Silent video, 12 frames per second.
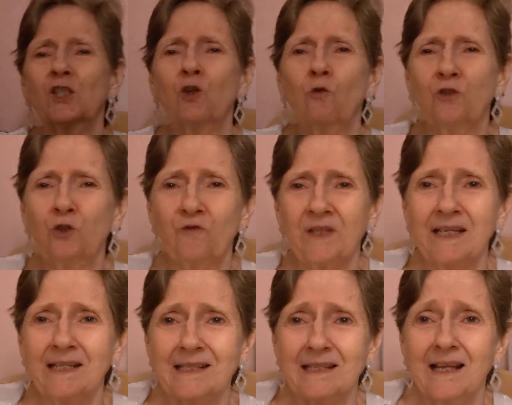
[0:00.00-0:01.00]
showed you
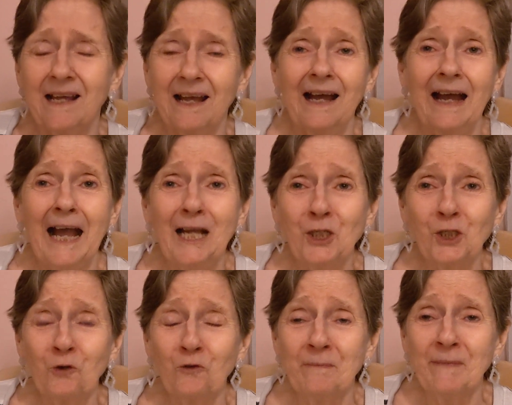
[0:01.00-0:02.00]
these. I
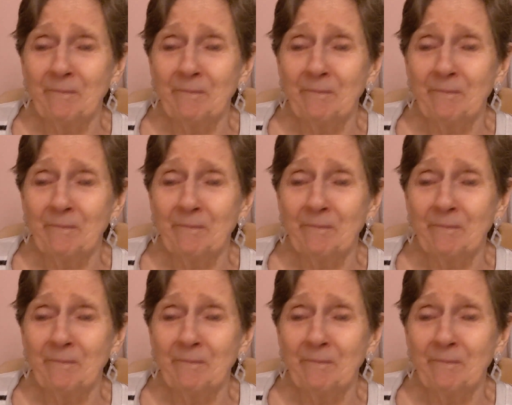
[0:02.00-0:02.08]
show them